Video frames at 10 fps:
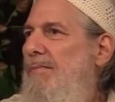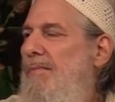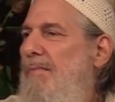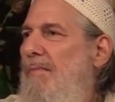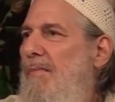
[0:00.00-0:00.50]

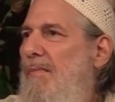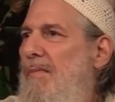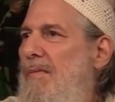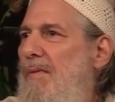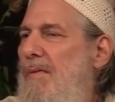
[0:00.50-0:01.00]

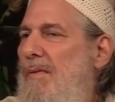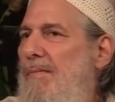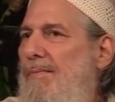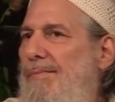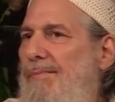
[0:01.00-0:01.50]

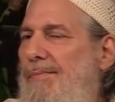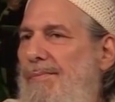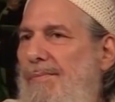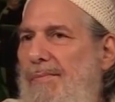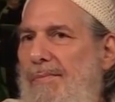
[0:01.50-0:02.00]

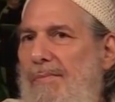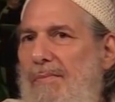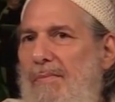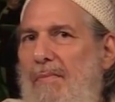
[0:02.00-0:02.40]
No one is speaking in this clip.